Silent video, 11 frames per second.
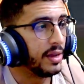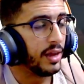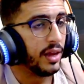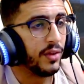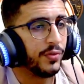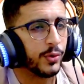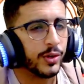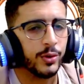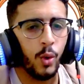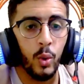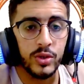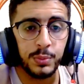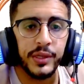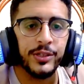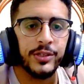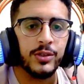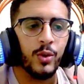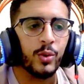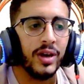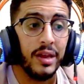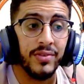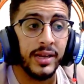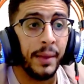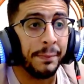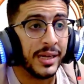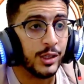If you're a low spender or even a mid